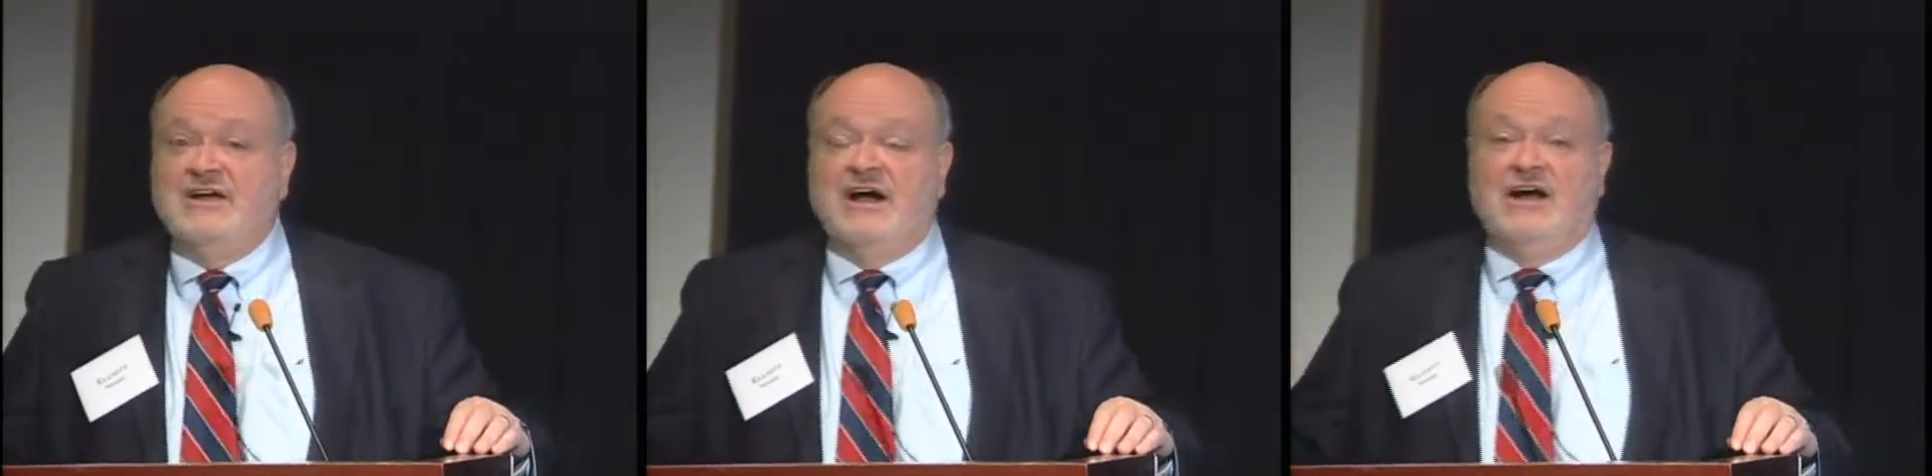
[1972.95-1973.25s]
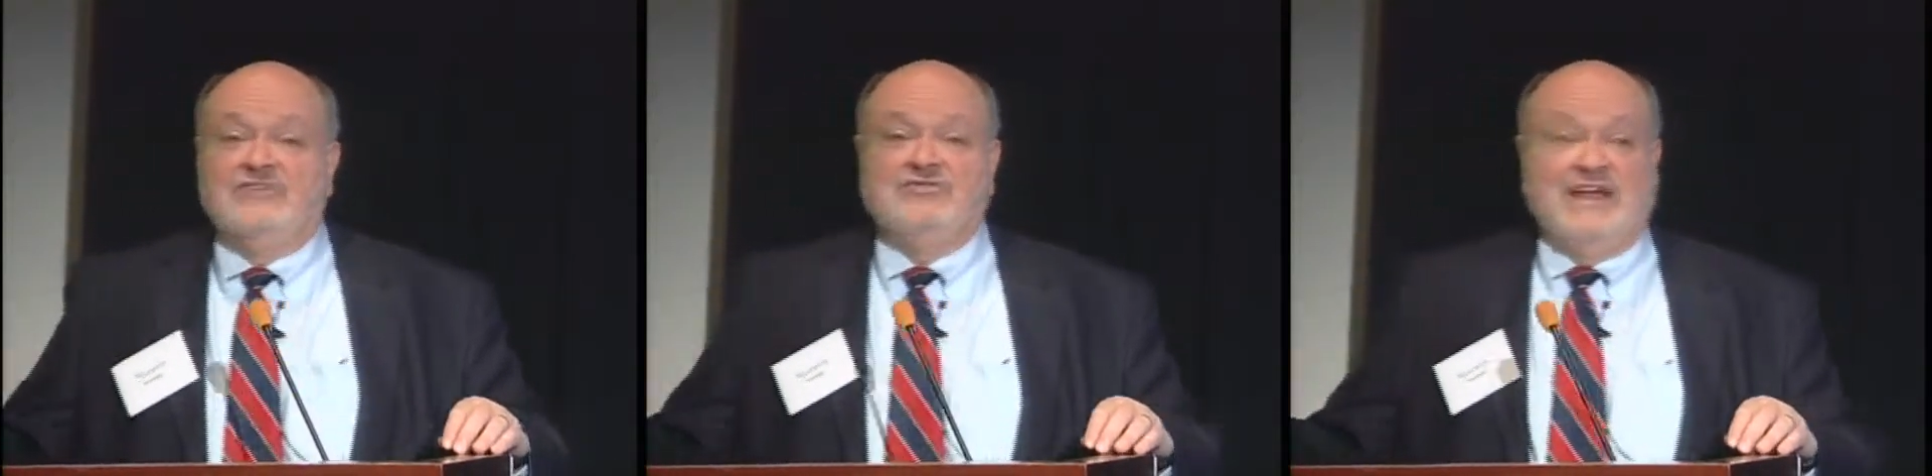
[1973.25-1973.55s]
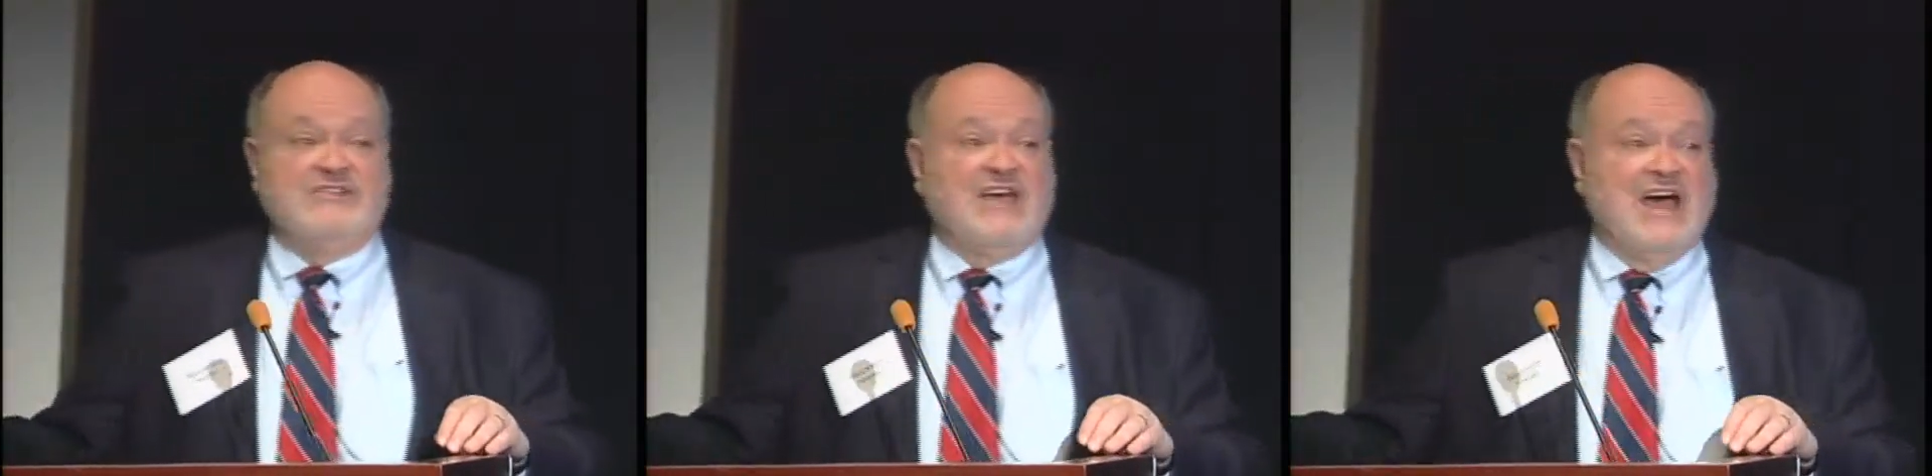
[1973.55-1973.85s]
uh,
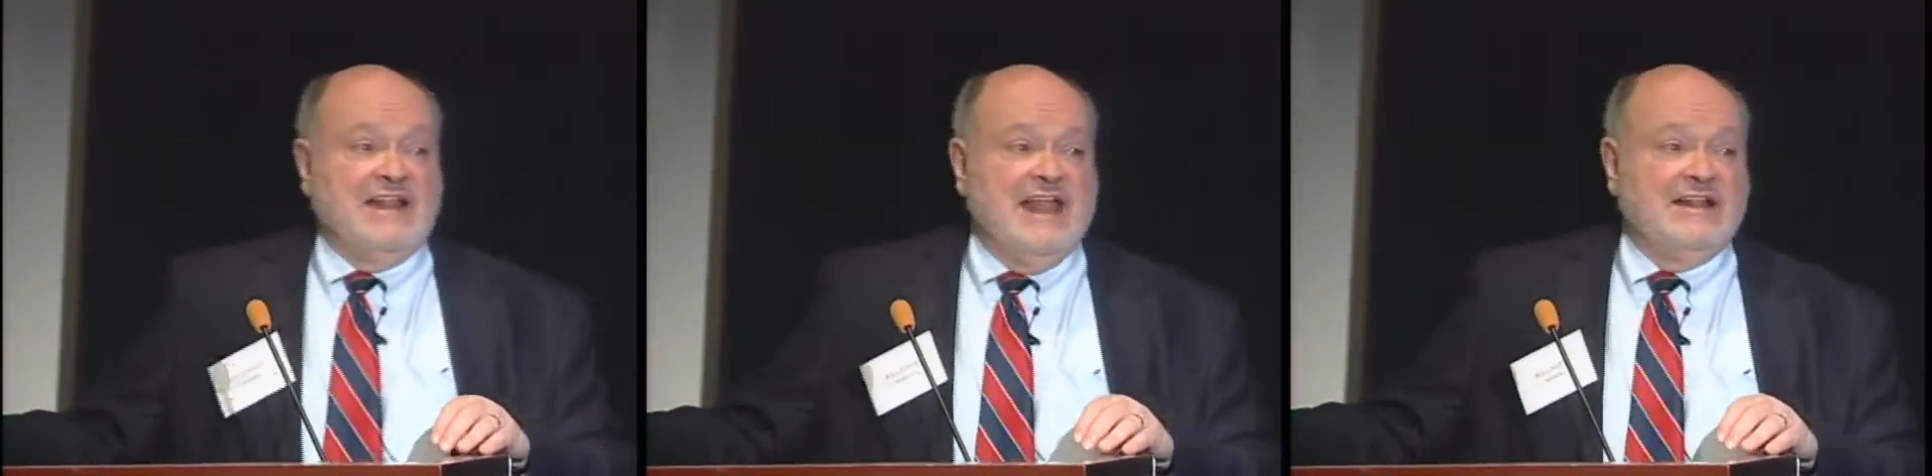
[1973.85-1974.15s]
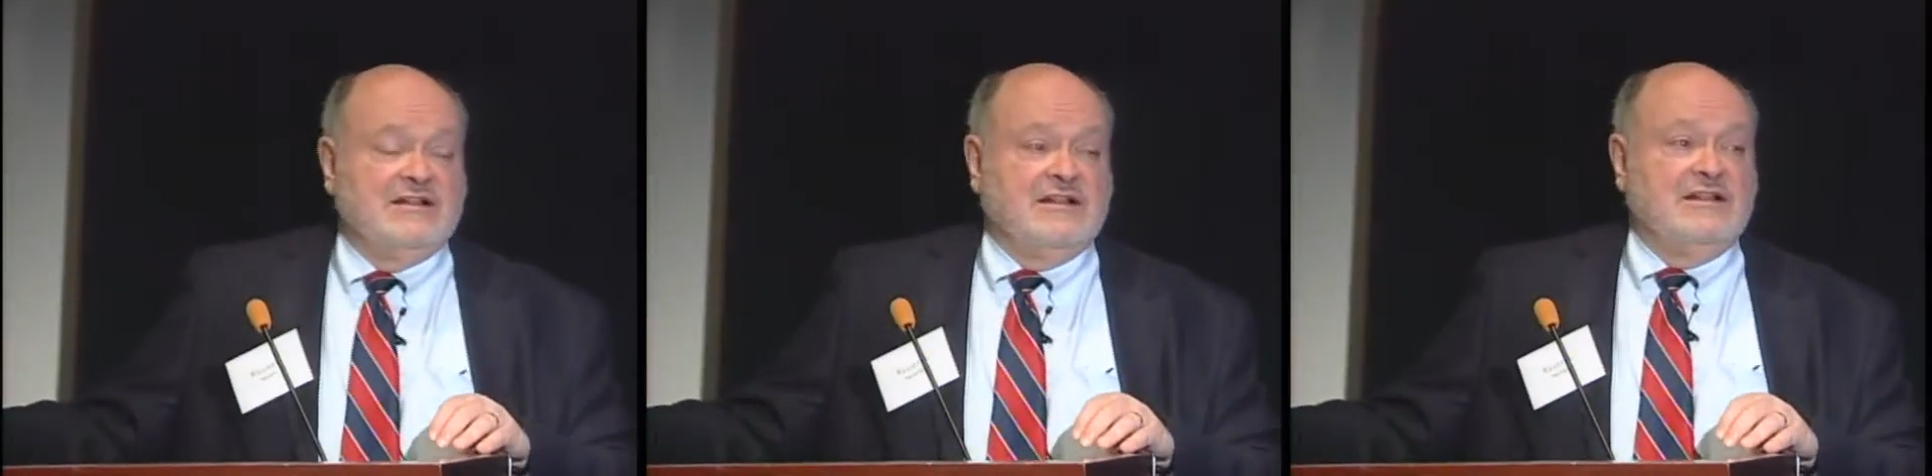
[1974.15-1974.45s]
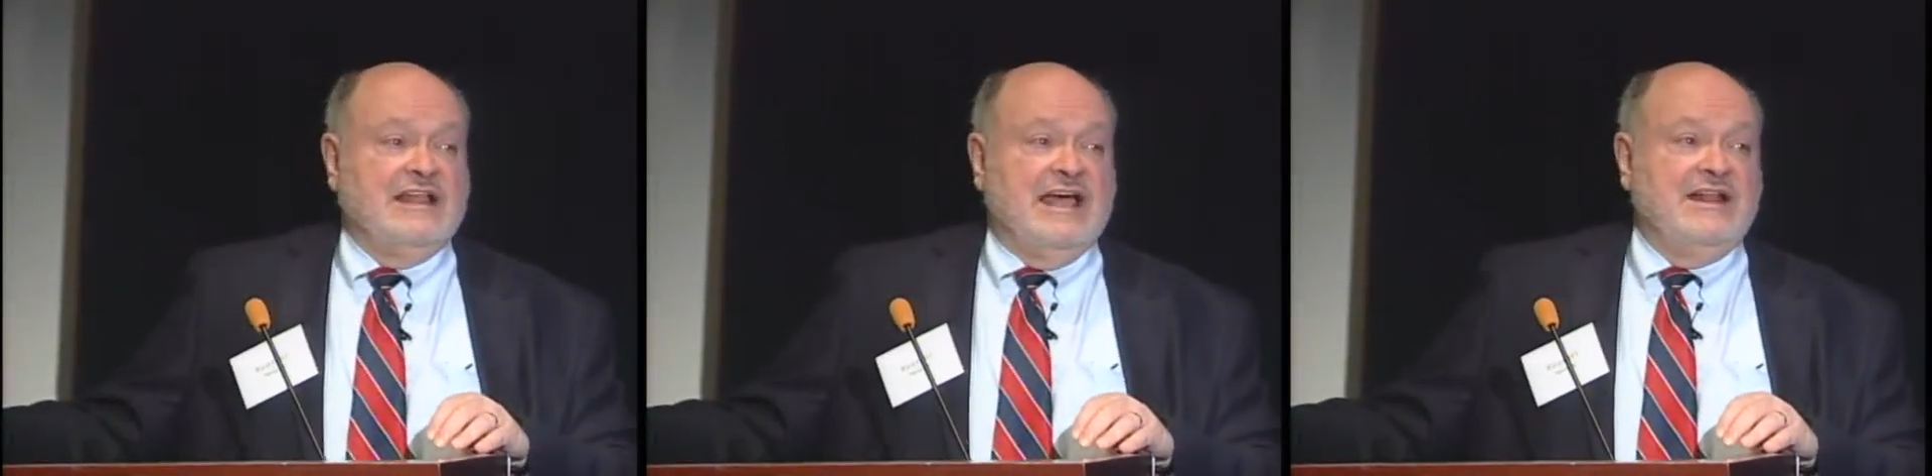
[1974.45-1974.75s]

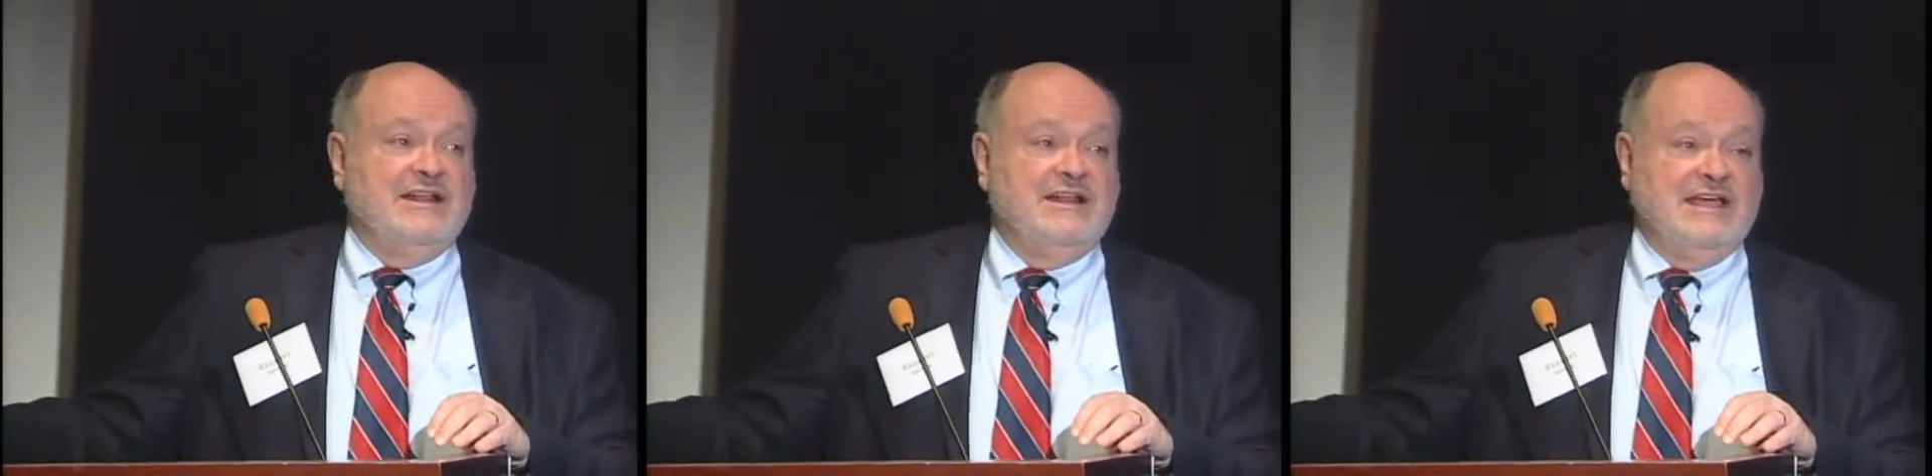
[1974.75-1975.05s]
transcontinental and